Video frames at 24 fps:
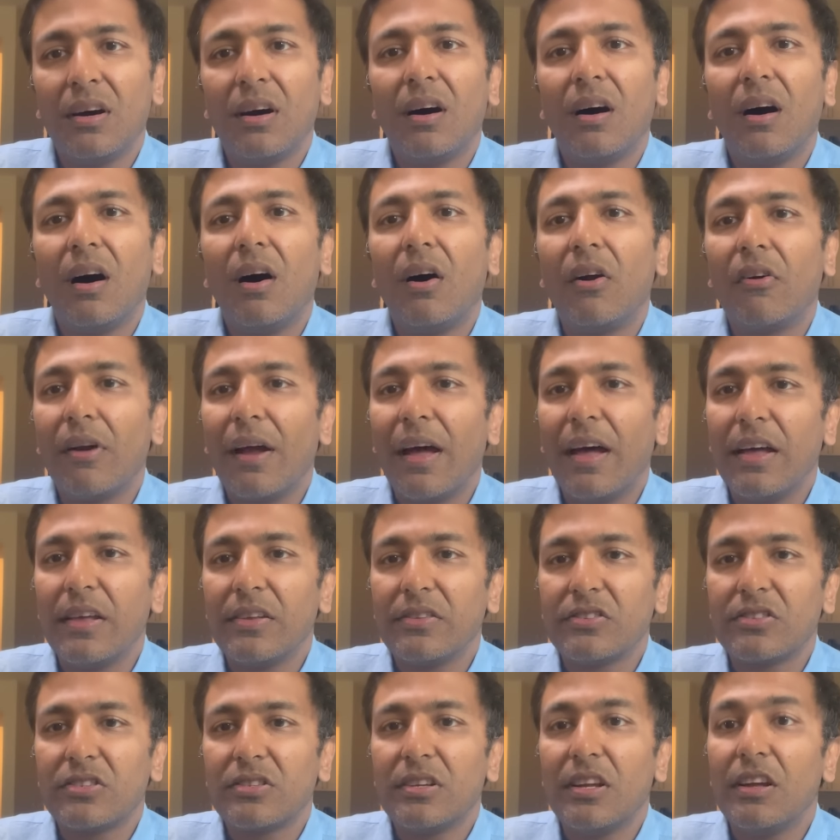are
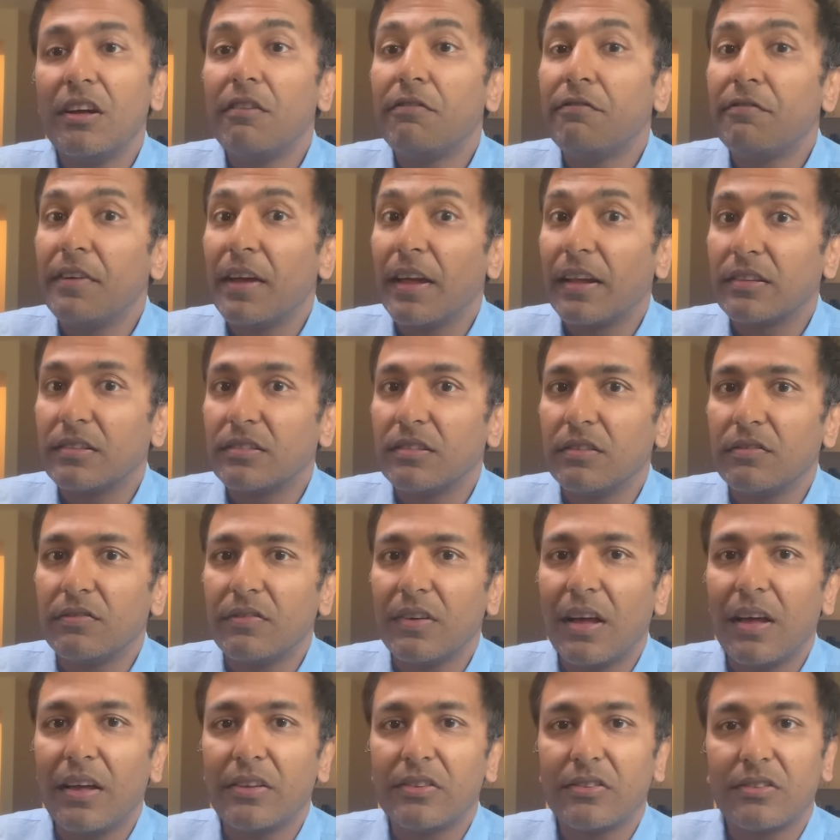as effective
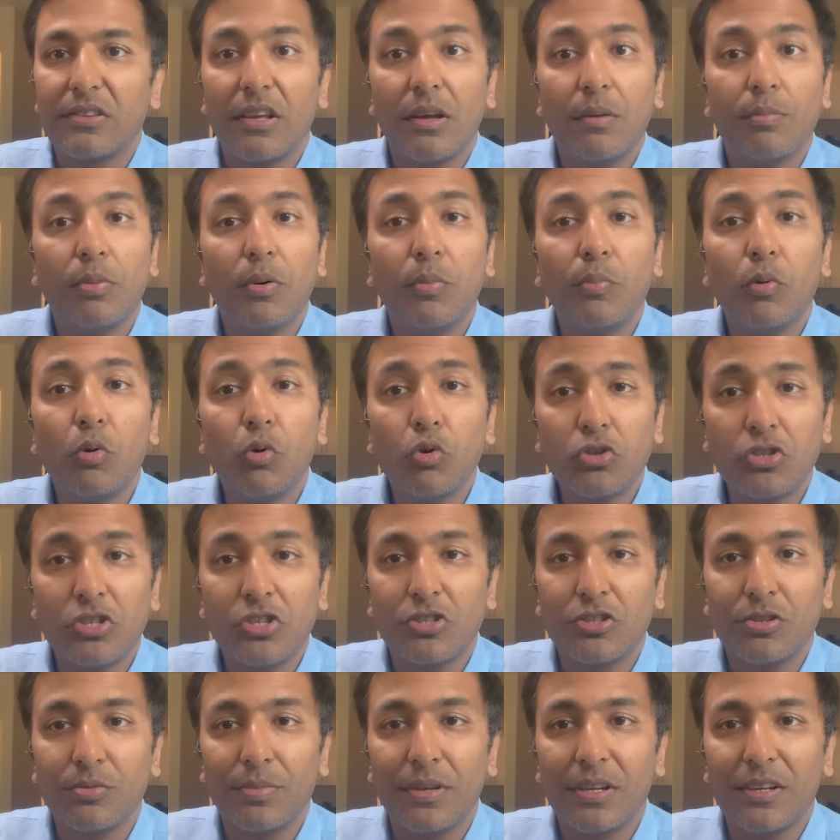as they're purported
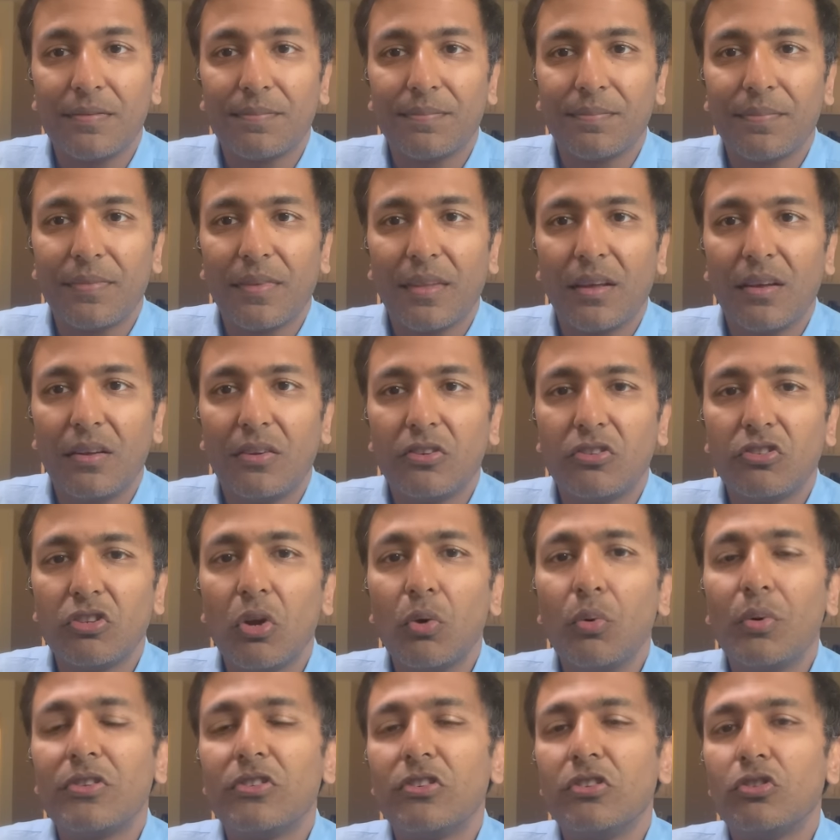to be.
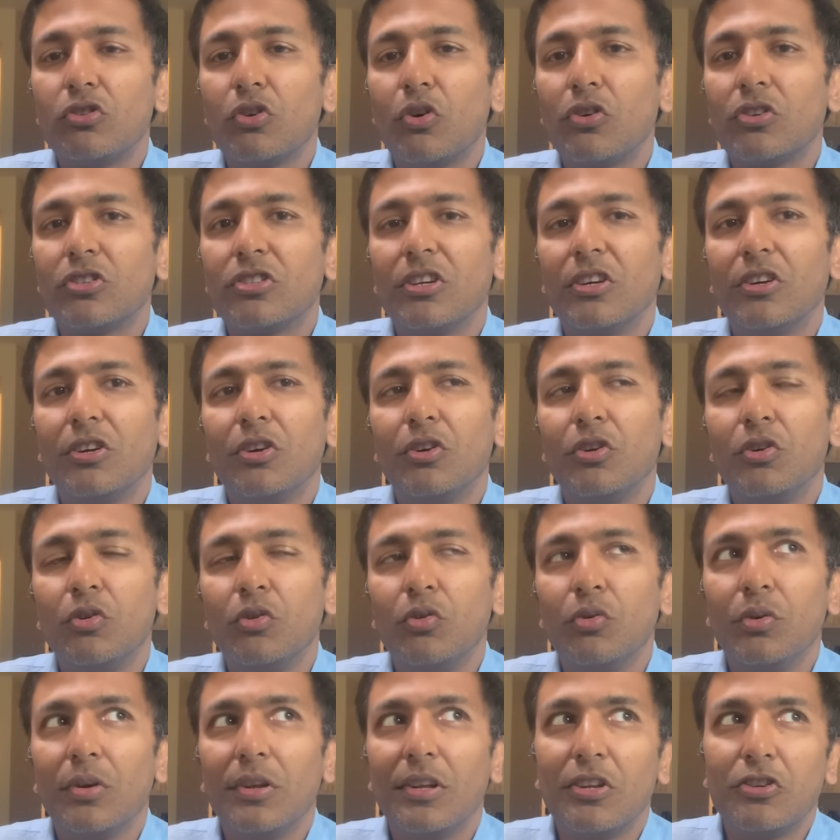So, as a doctor
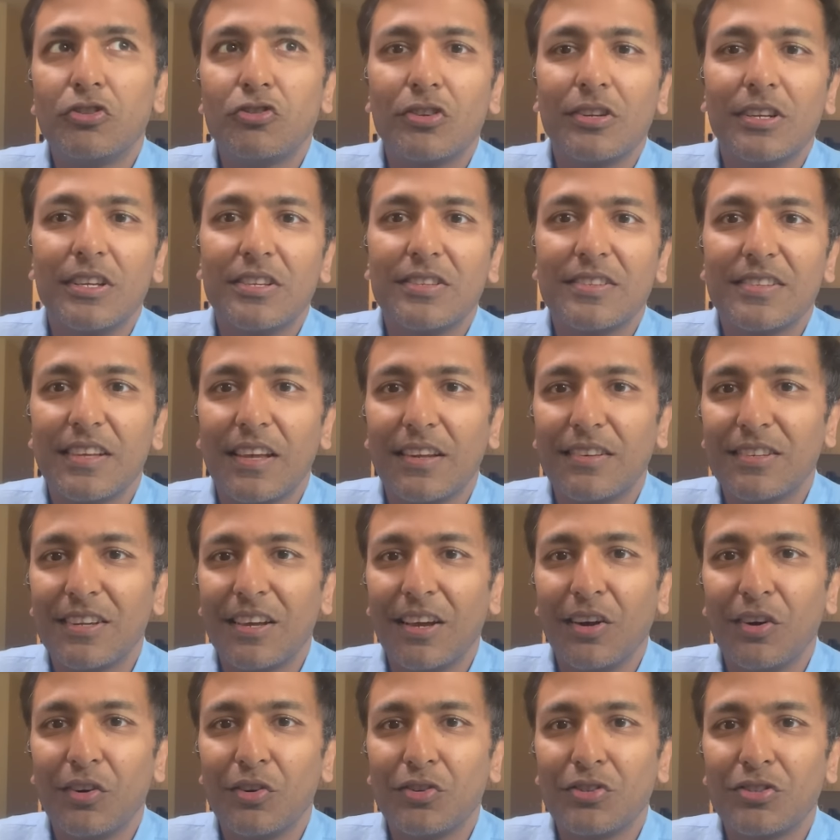who initially set
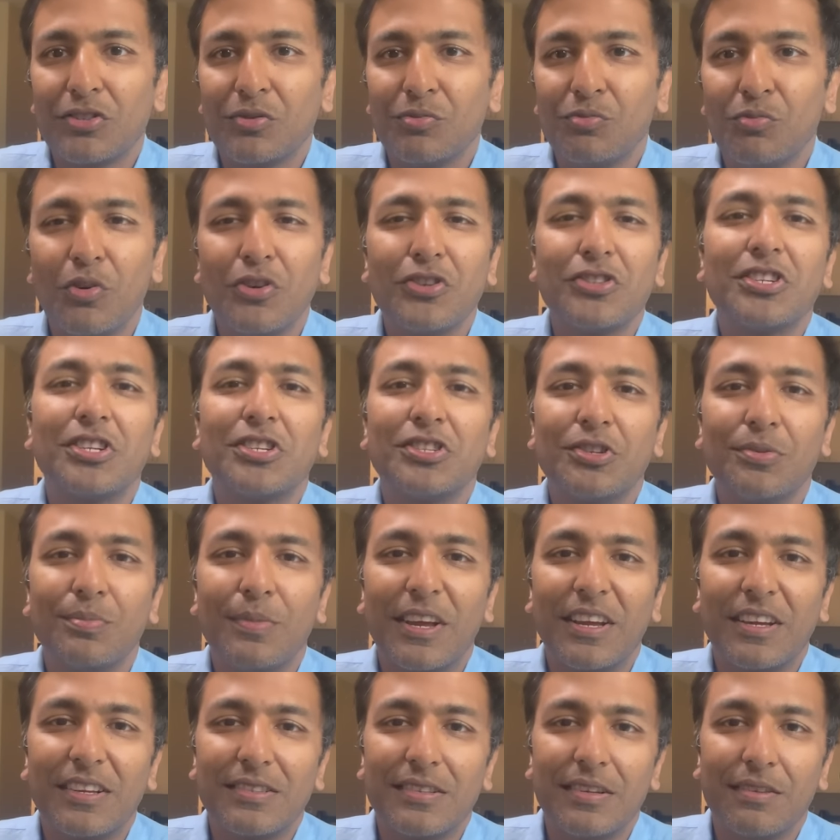out wanting to
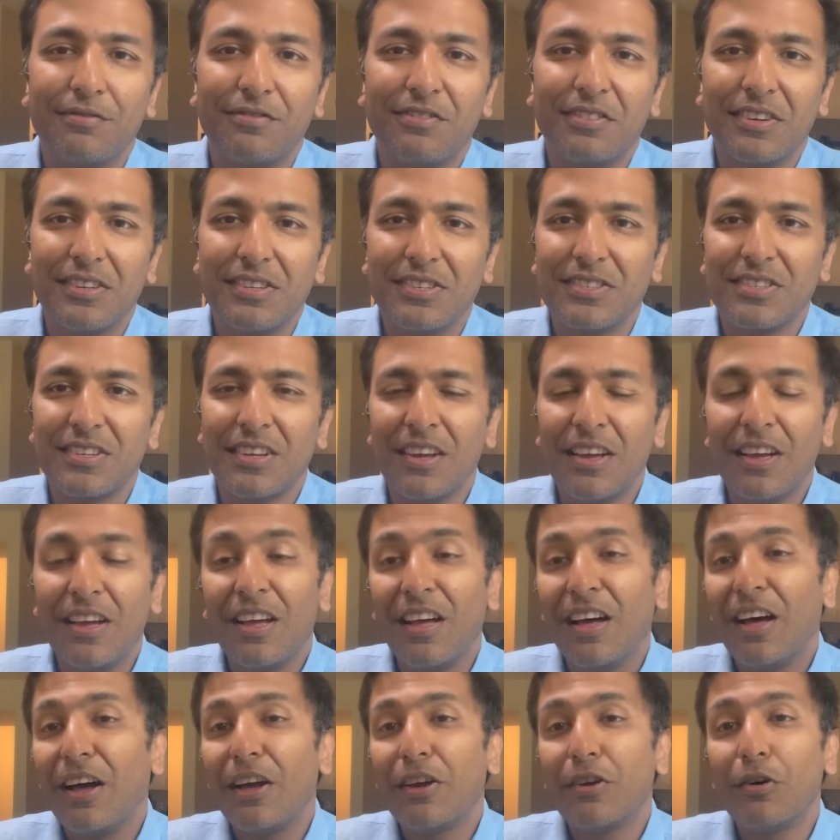make a difference,
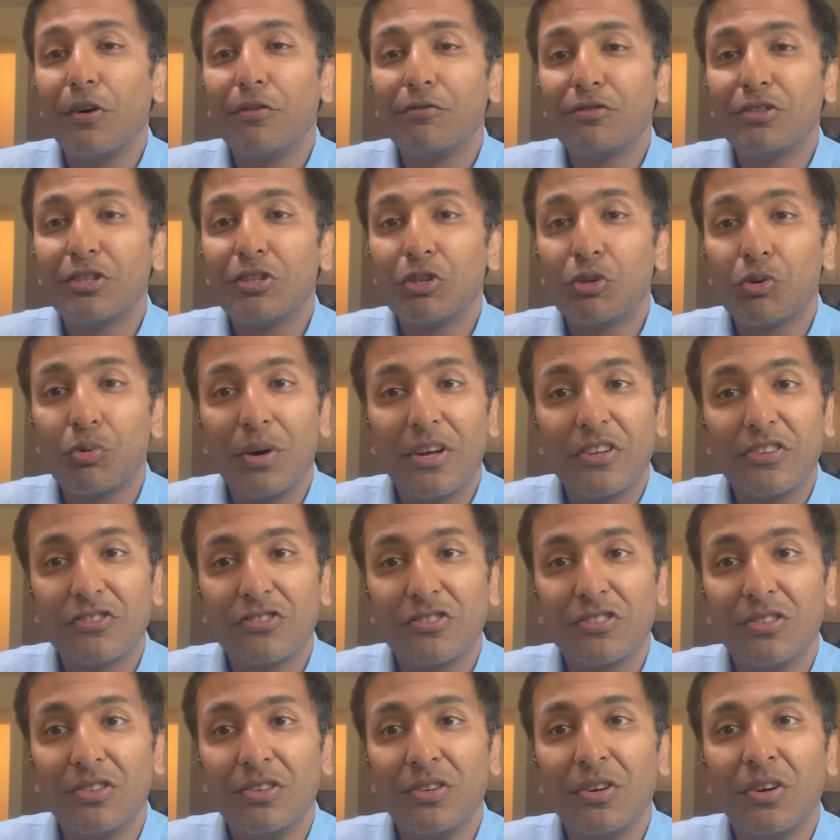I often
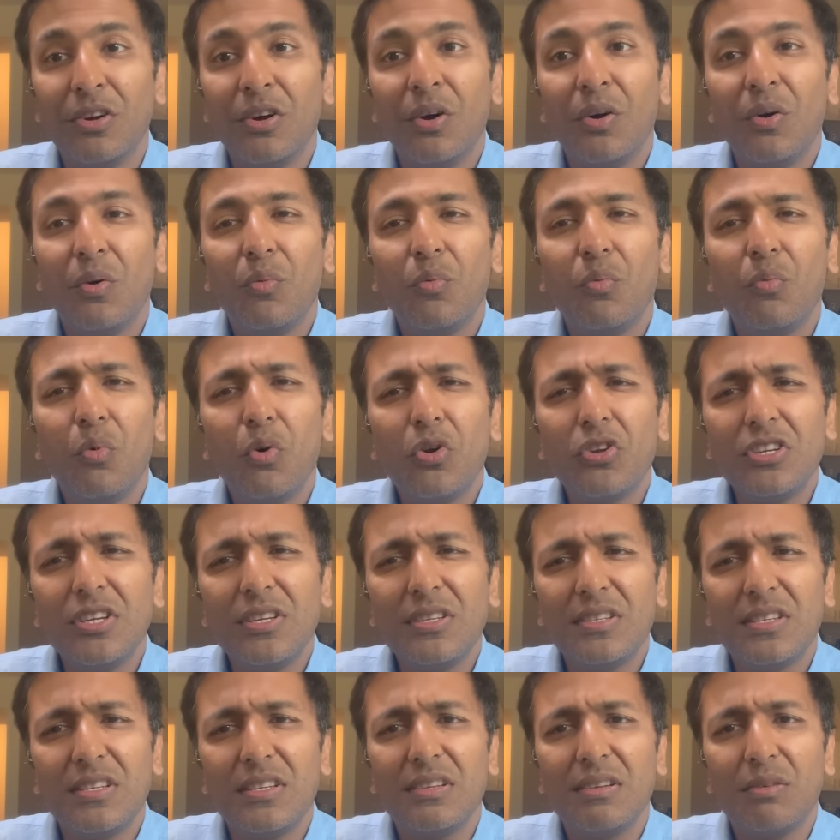question what
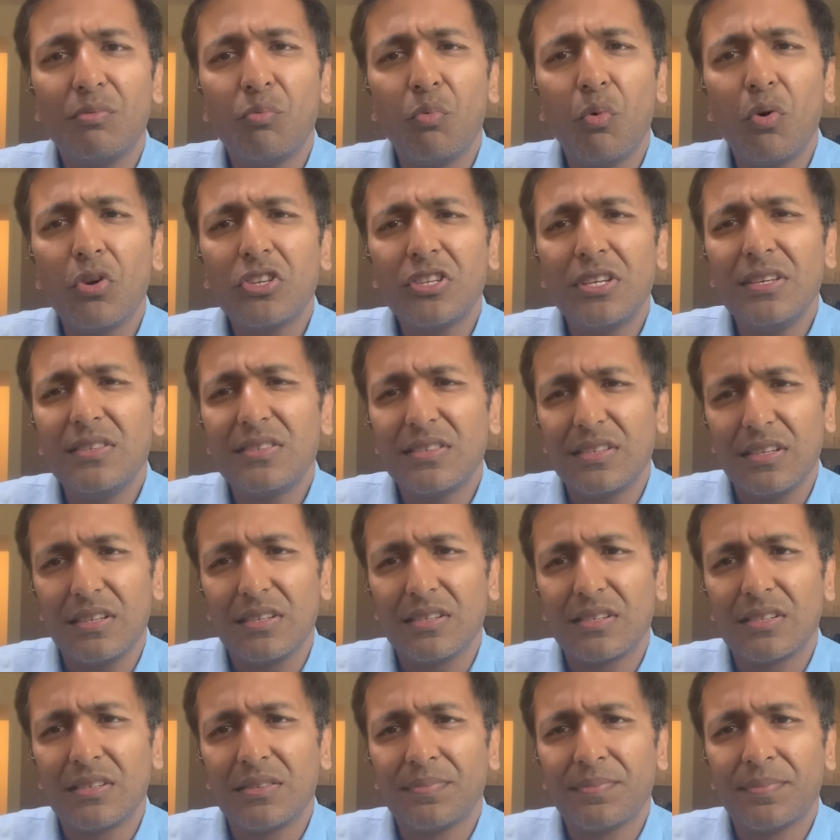is it, what is it